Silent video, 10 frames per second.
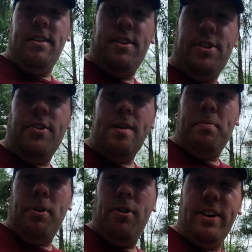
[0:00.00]
So I
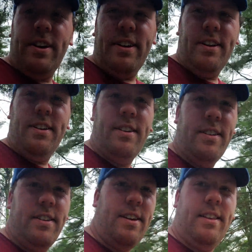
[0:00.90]
broke it,
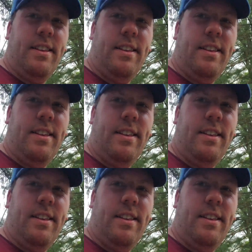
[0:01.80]
I think.